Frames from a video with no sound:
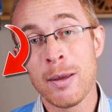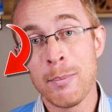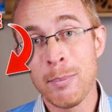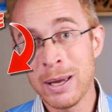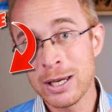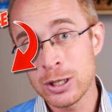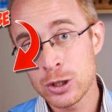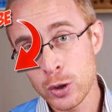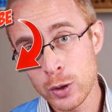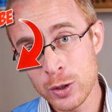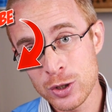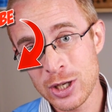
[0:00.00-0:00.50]
then
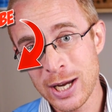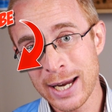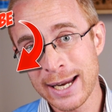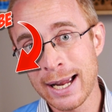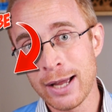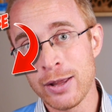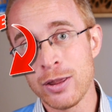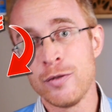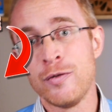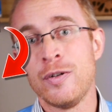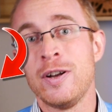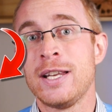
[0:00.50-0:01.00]
make sure you
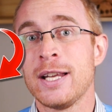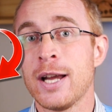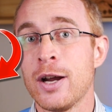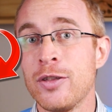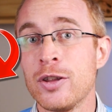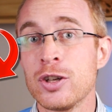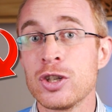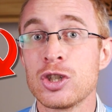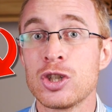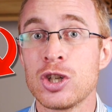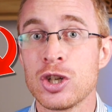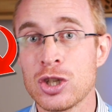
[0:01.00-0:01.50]
check out the
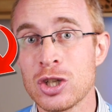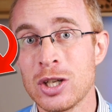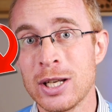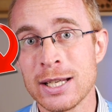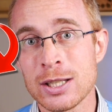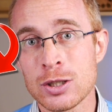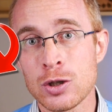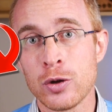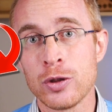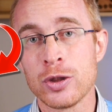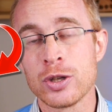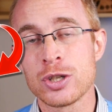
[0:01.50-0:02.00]
video that's just
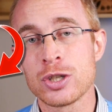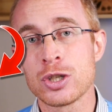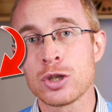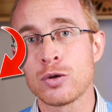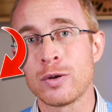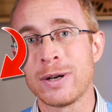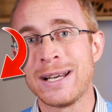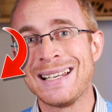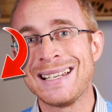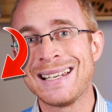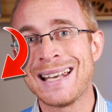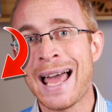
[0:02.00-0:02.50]
linked on the
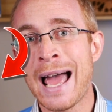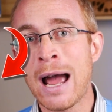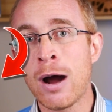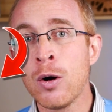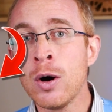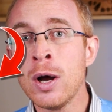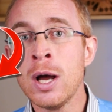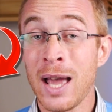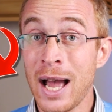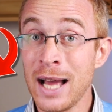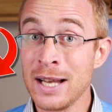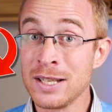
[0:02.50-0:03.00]
screen
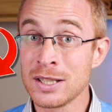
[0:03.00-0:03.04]
now.